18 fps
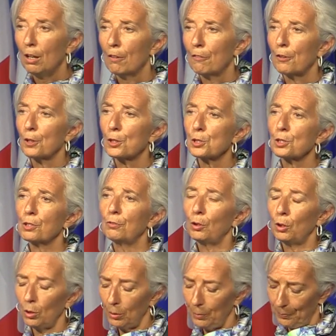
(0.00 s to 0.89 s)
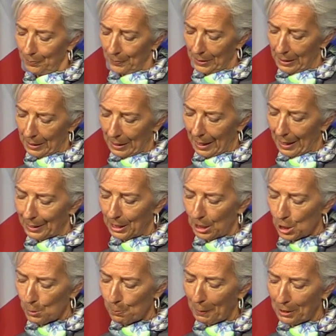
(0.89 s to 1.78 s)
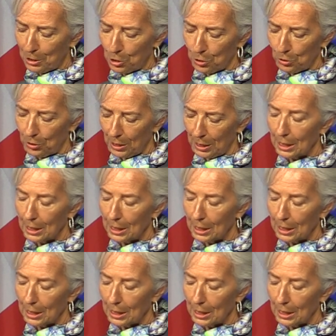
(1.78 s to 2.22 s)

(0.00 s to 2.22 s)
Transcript: First of all, an expansion